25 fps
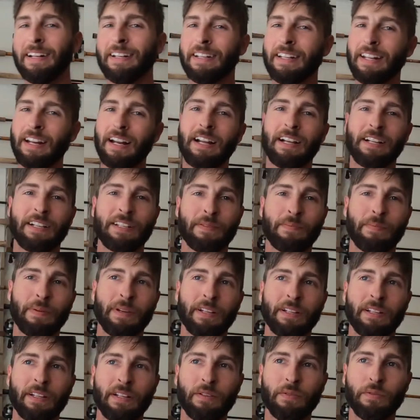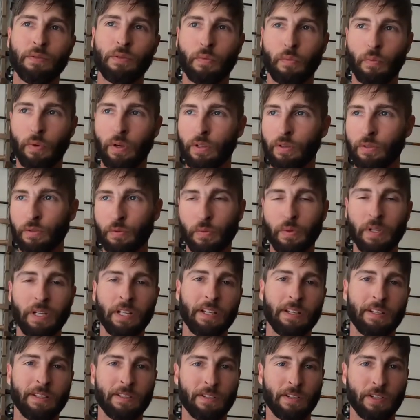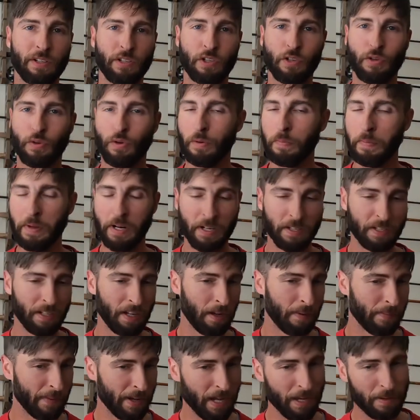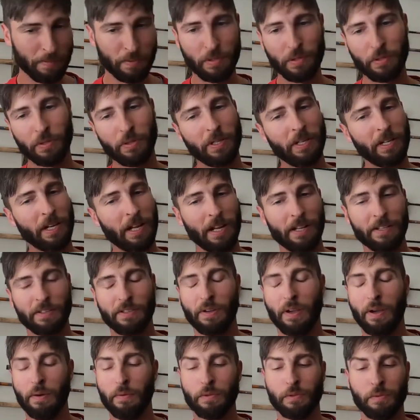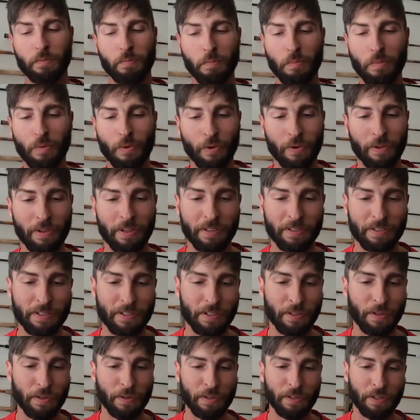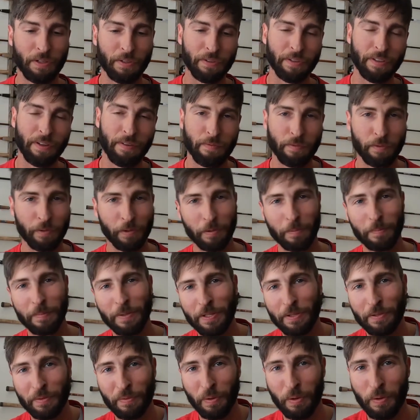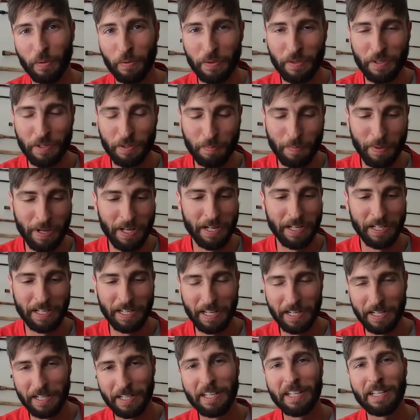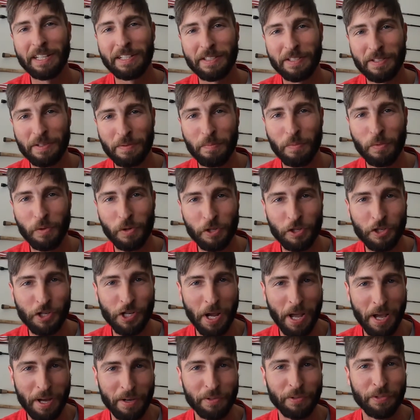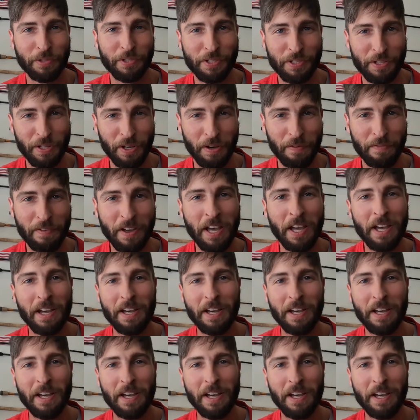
did I expect to do as well as we did in such a short amount of time? Absolutely not. So I was more than stoked. I'll definitely be throwing this bait again and getting some more Jackall stuff.